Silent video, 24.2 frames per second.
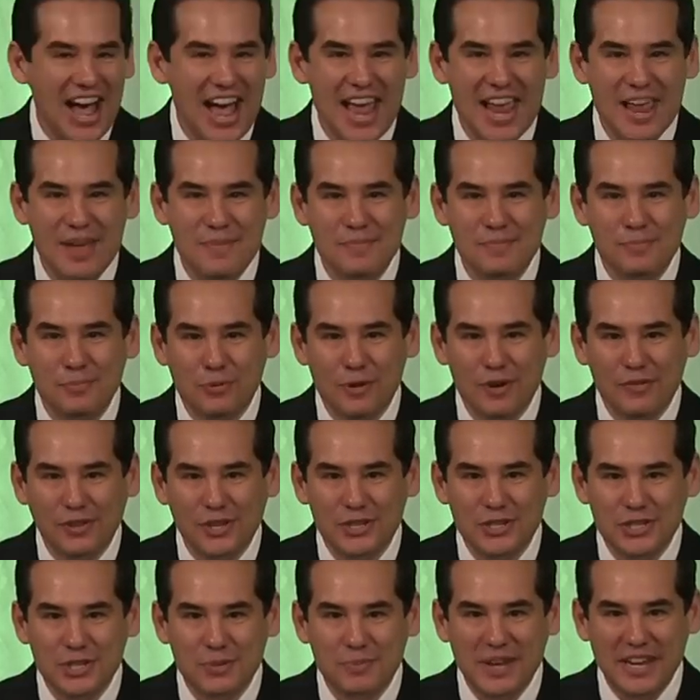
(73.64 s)
I am
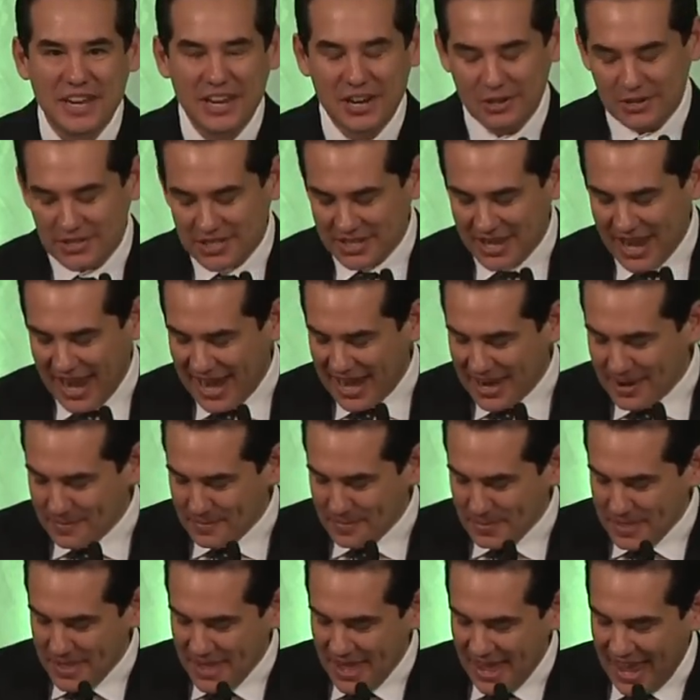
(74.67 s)
privileged to be here today,
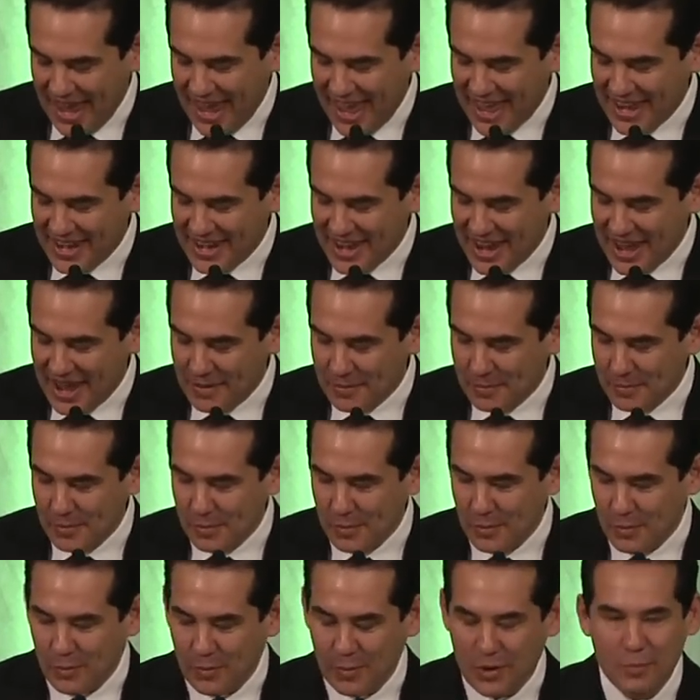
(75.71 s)
and um,
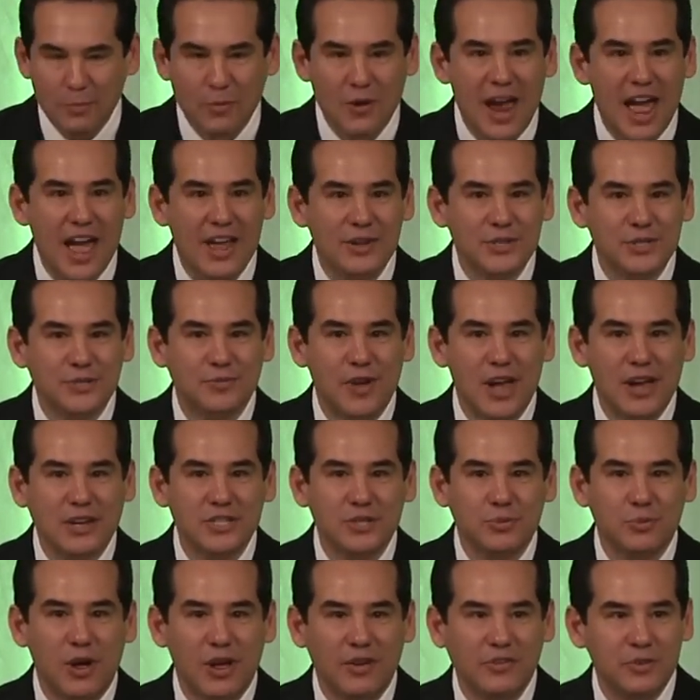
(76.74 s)
we're proud as
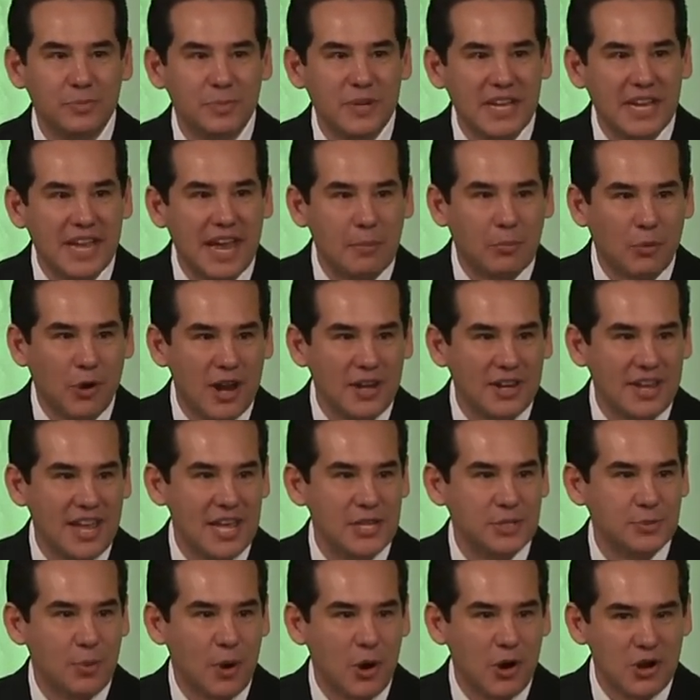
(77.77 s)
Fox 12 to be a
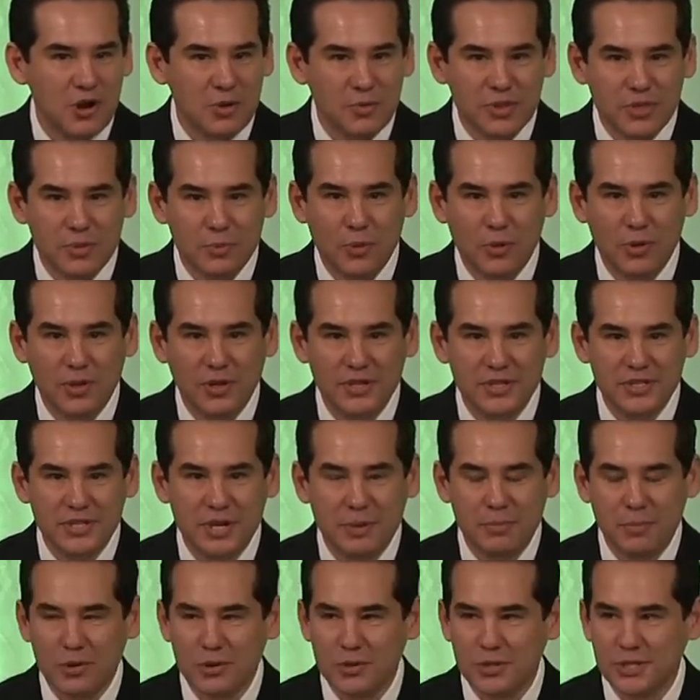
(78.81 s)
broadcast partner with the Portland
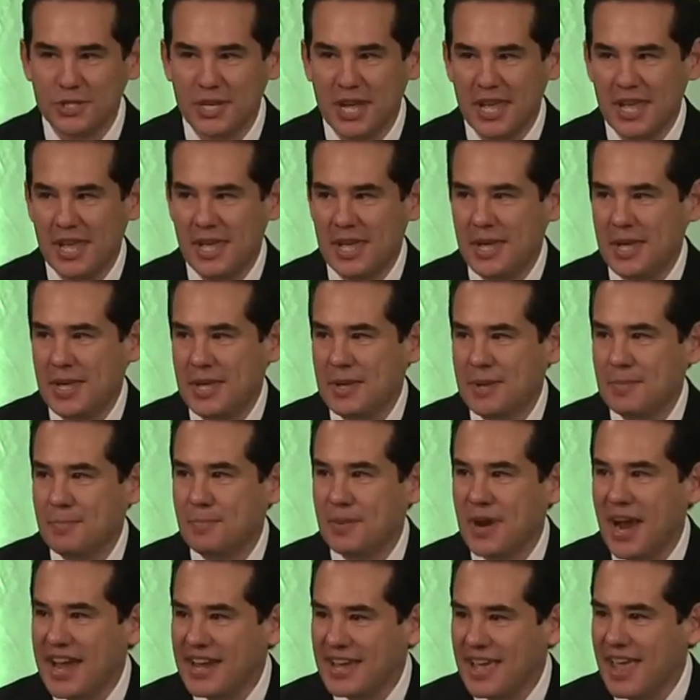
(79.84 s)
Timbers.
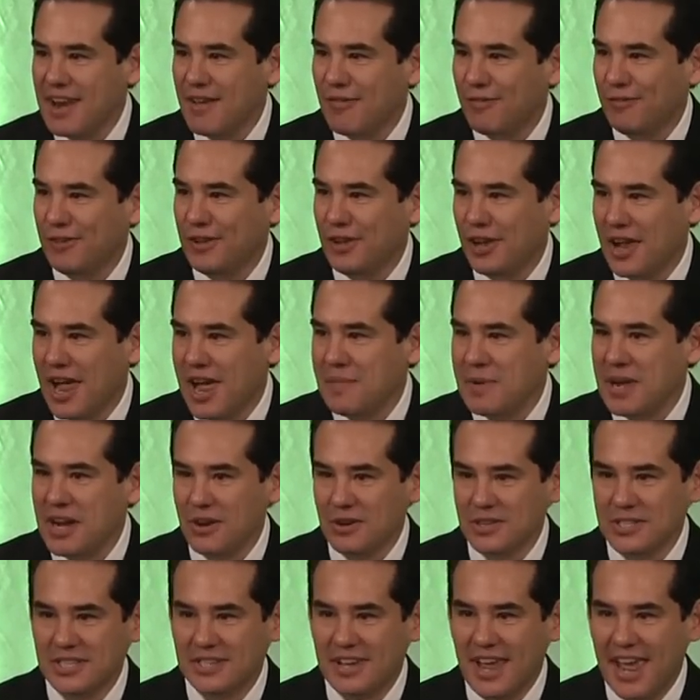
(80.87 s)
But I kind of feel I'm
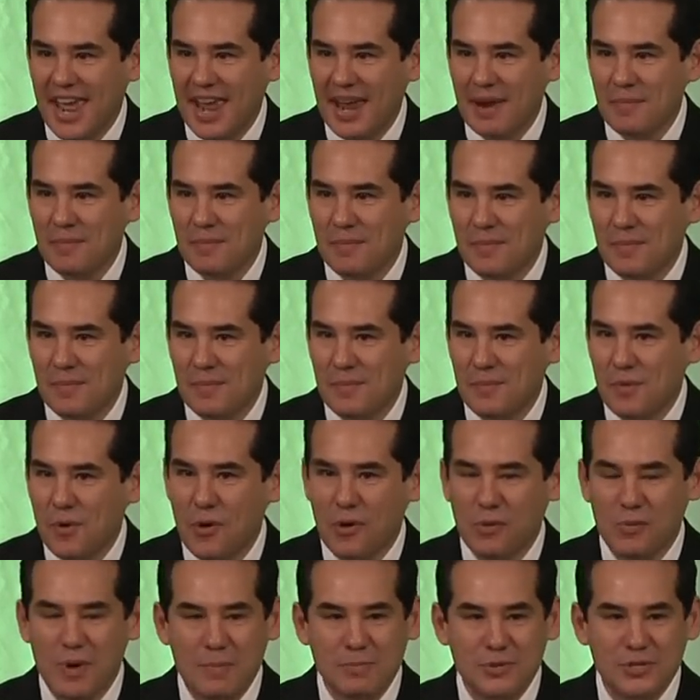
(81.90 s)
here today
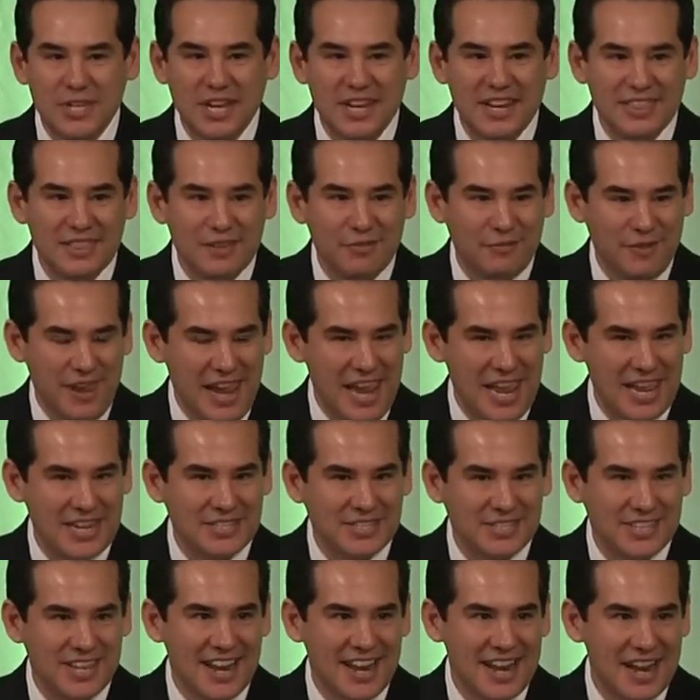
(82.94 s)
more representing the
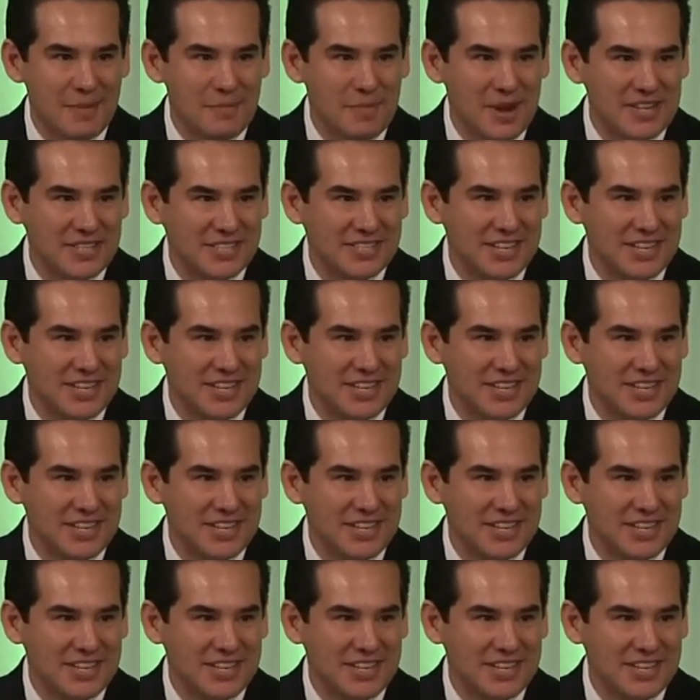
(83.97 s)
fans than I am my